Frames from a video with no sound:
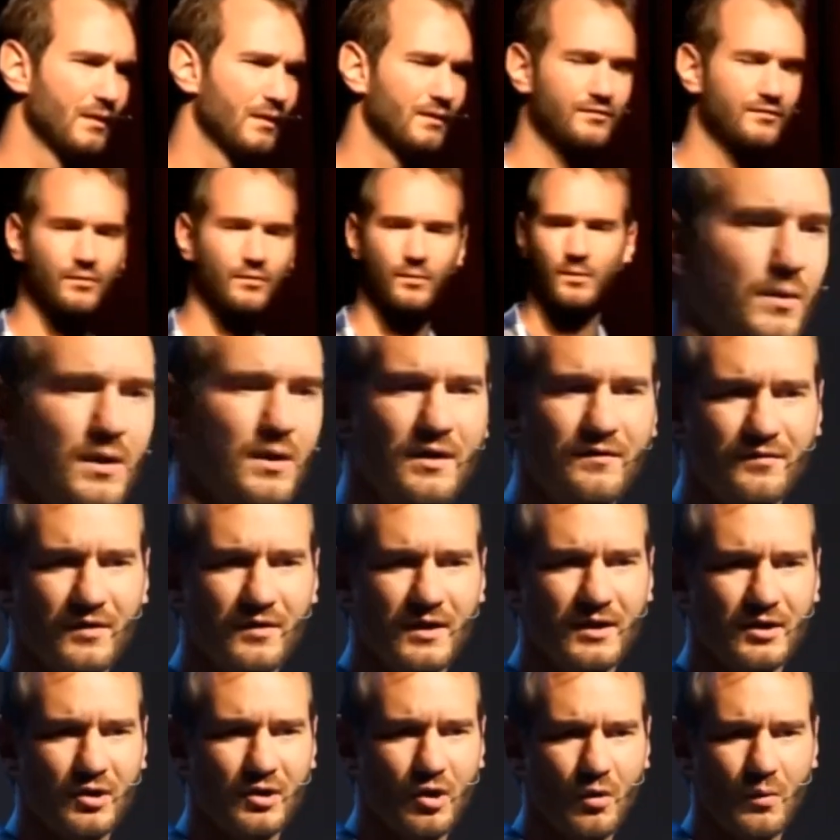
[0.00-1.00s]
So wherever
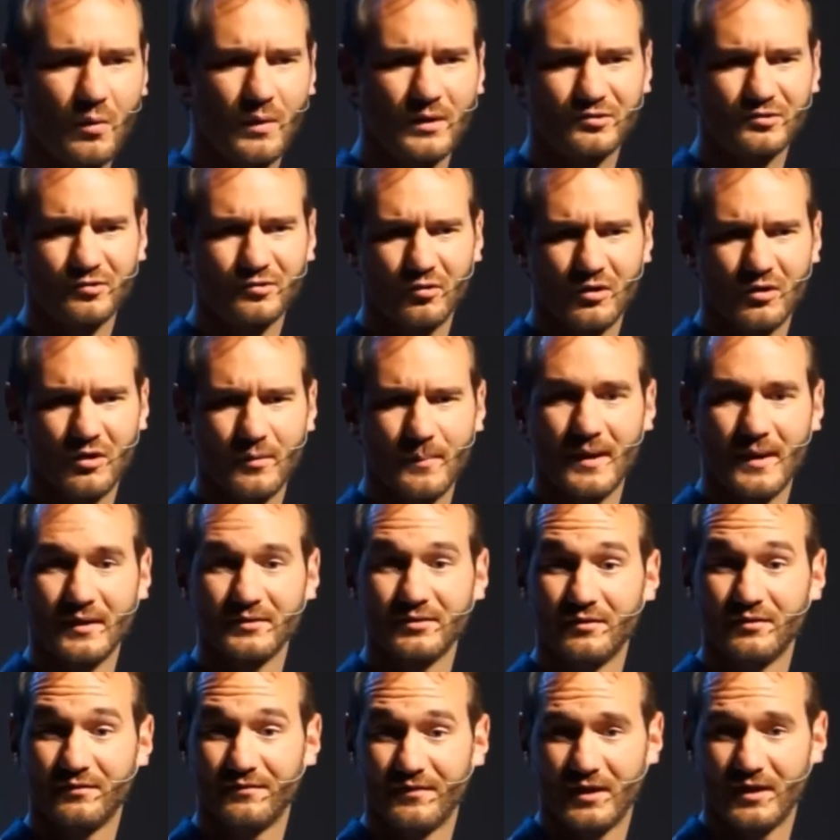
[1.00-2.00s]
I go, I talk about
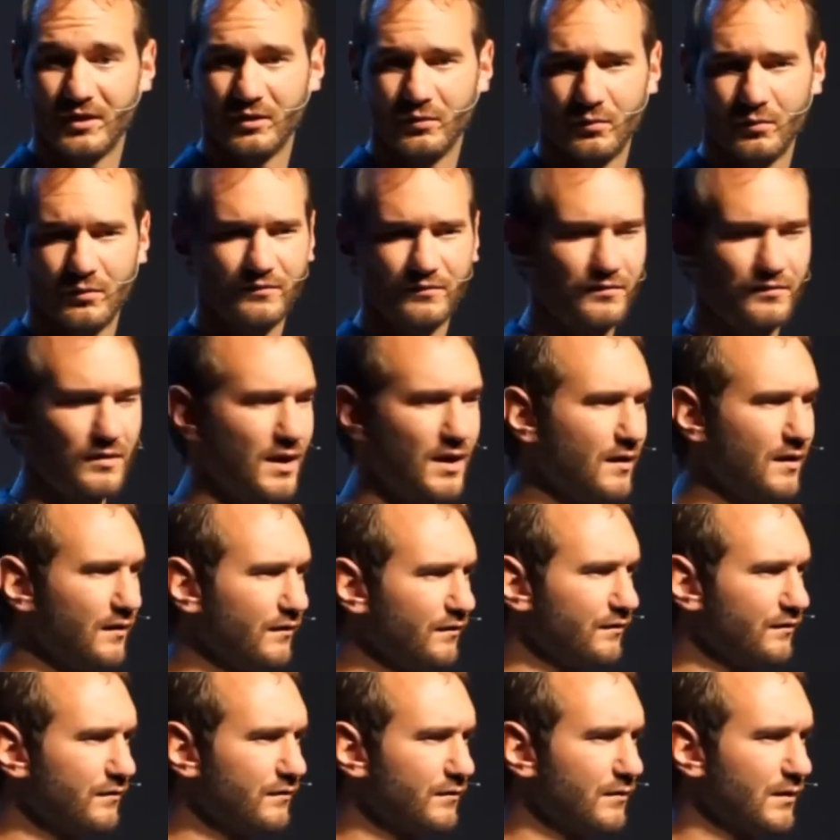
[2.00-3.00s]
the value of
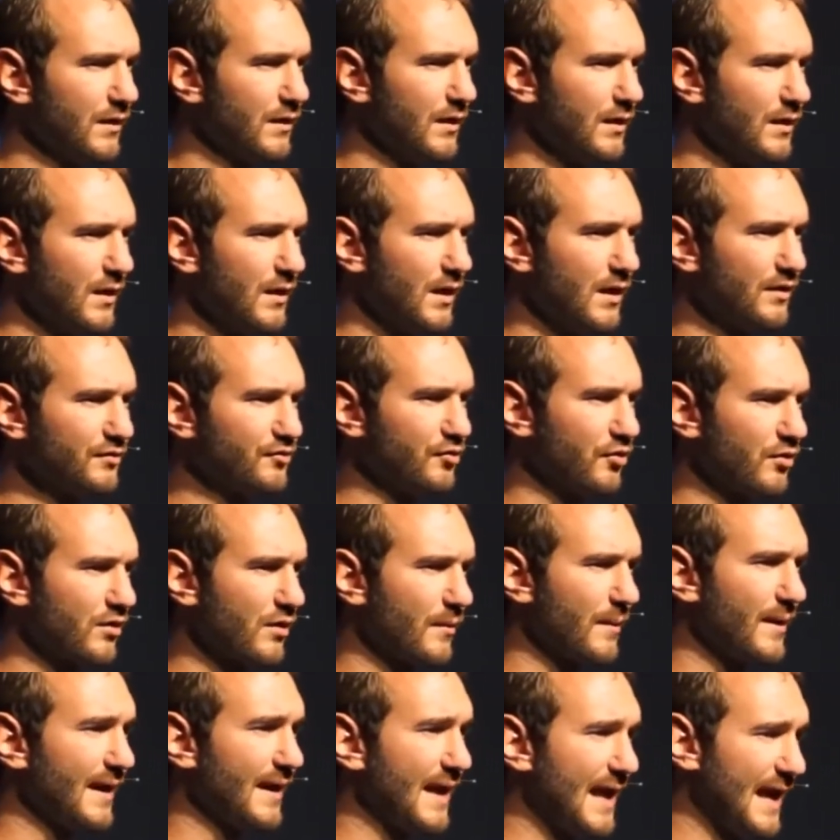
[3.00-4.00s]
life. I talk
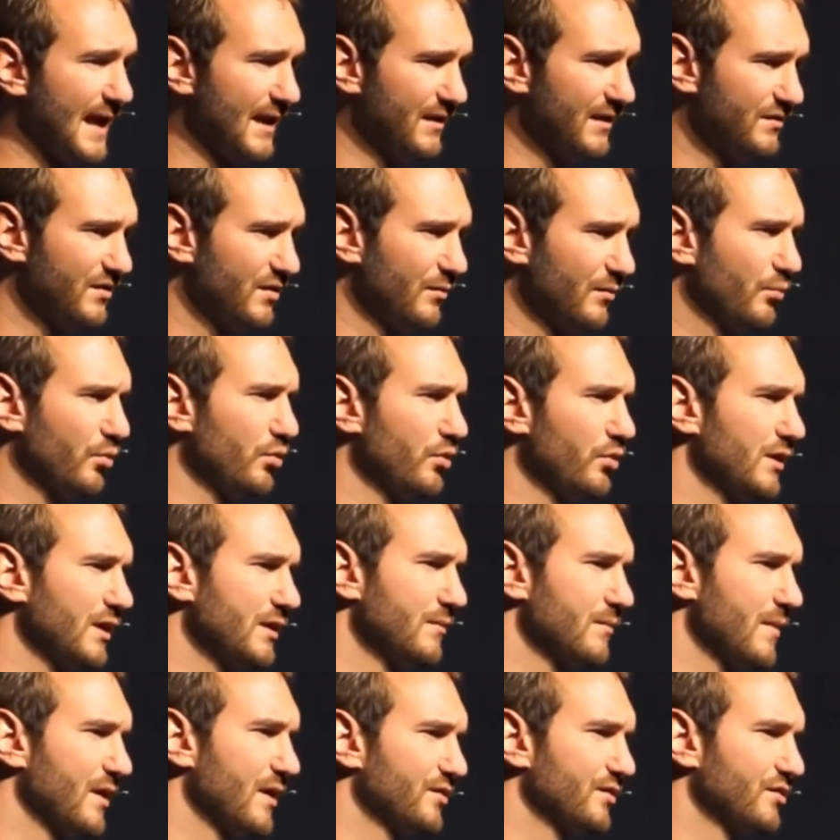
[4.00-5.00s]
about anti-bullying
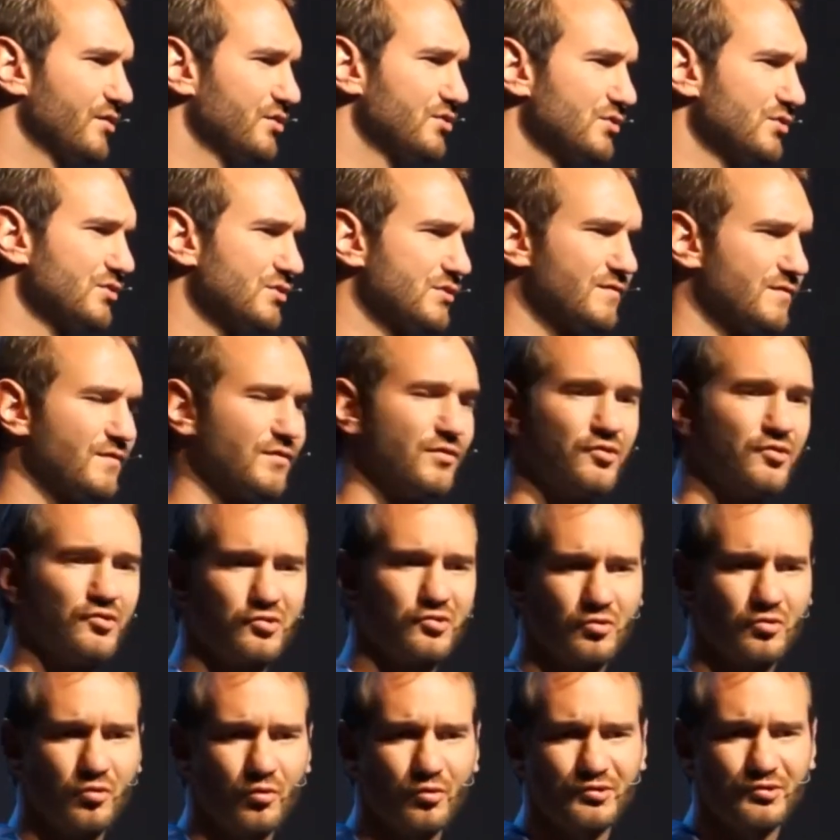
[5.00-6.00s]
messages for the
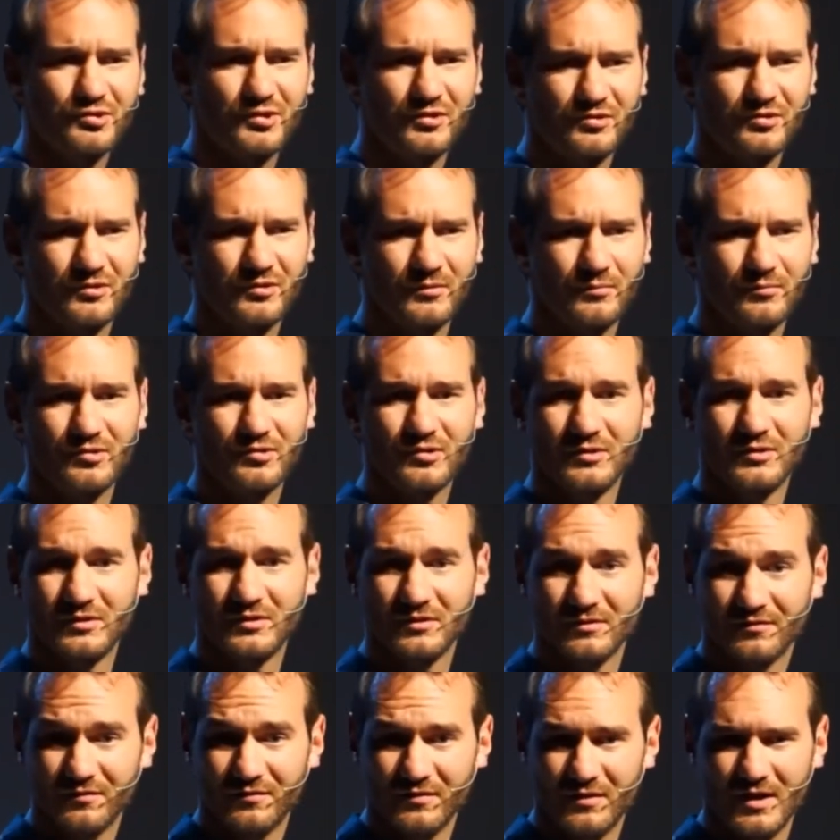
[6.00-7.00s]
school systems in
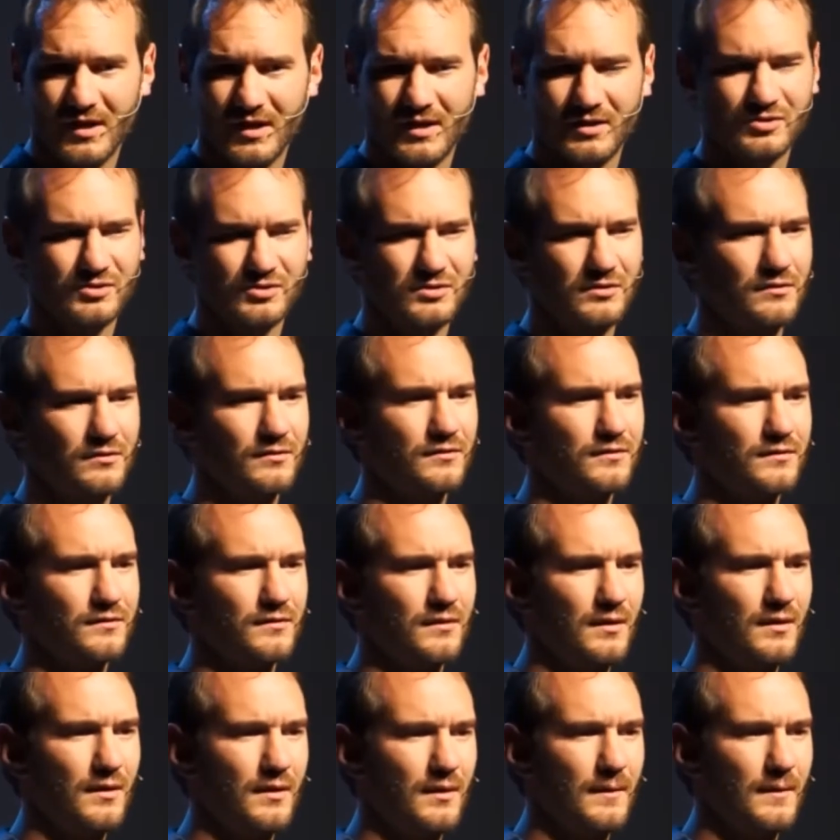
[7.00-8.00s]
different nations.
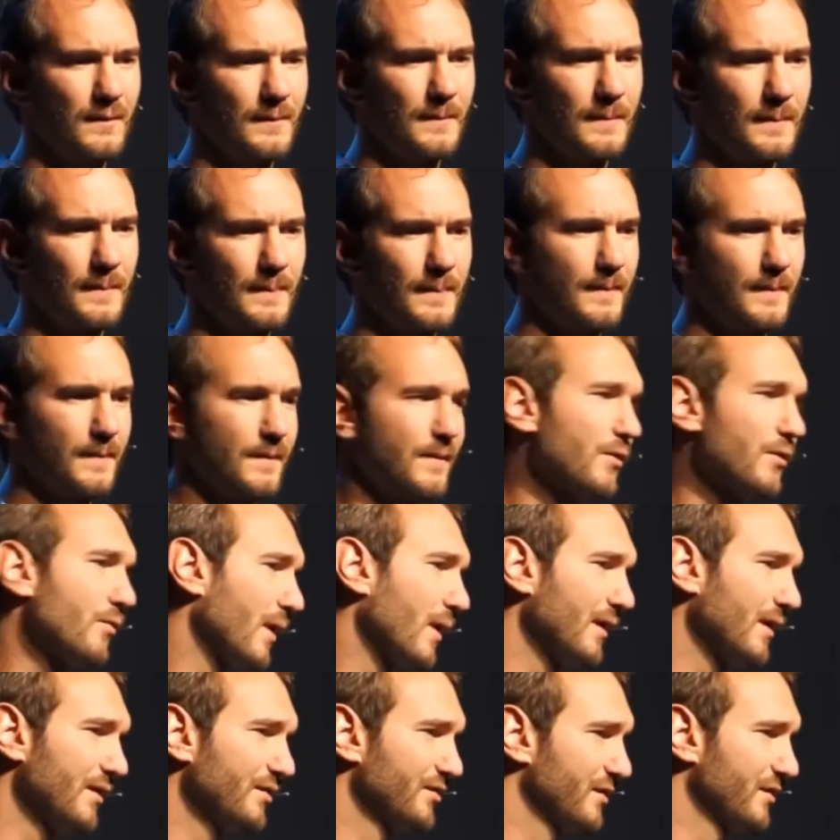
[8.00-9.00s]
The
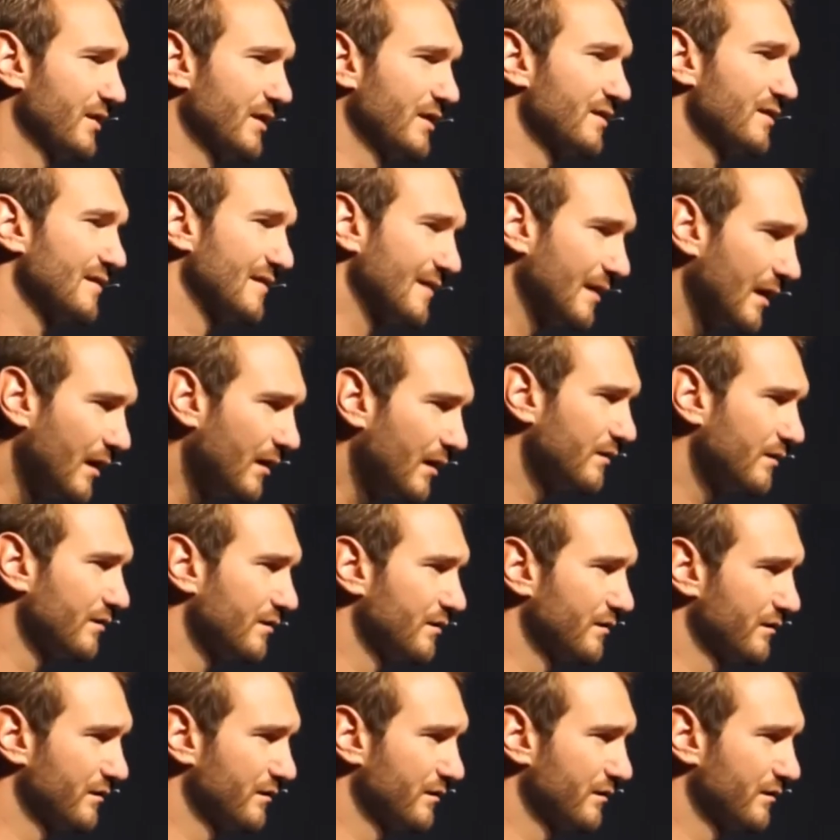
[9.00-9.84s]
greatest thing is love.